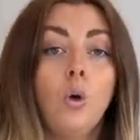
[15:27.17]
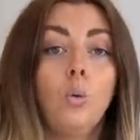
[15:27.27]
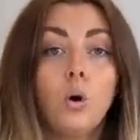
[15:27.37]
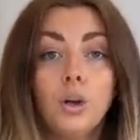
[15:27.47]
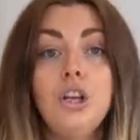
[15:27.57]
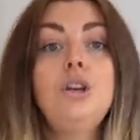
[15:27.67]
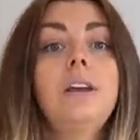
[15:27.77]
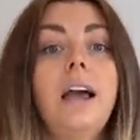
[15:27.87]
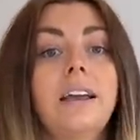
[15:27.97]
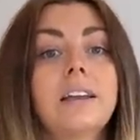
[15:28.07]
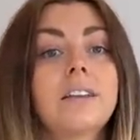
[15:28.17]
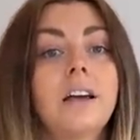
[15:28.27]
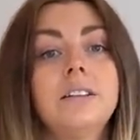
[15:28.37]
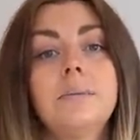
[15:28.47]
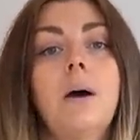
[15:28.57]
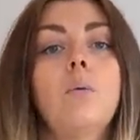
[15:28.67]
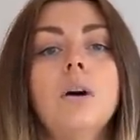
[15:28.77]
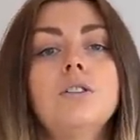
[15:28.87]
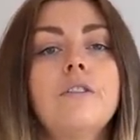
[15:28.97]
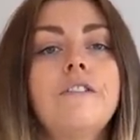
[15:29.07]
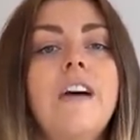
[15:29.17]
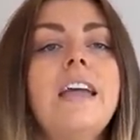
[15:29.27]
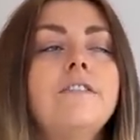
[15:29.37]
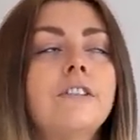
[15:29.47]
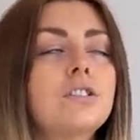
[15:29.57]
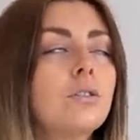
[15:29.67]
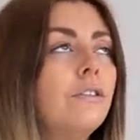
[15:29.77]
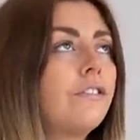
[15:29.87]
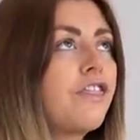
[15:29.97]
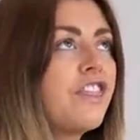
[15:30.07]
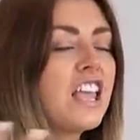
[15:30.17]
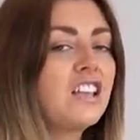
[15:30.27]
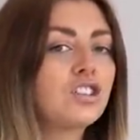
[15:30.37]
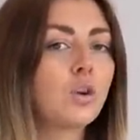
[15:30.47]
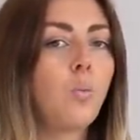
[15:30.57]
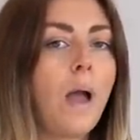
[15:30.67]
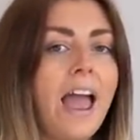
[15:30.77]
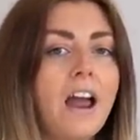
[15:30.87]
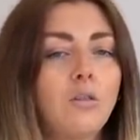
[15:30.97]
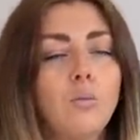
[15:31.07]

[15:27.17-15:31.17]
What are you getting excited about? What is your favourite sort of thing to wear?